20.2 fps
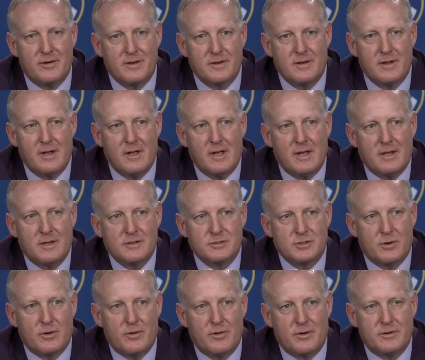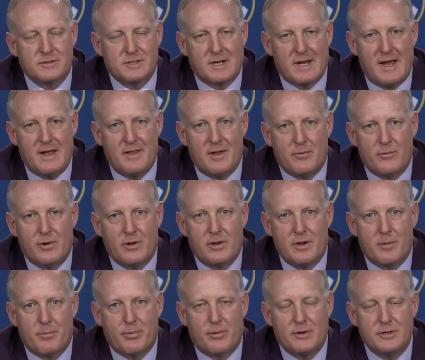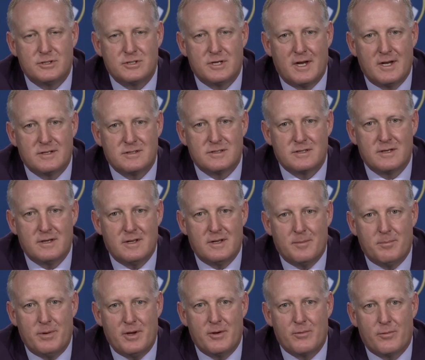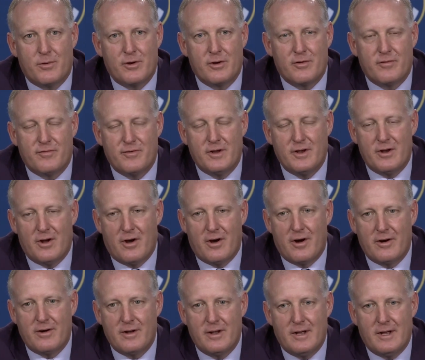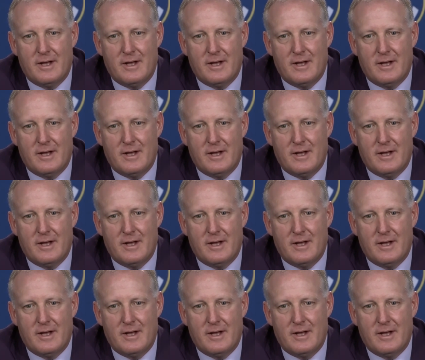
And so there's a guy that really appreciates being where your feet are,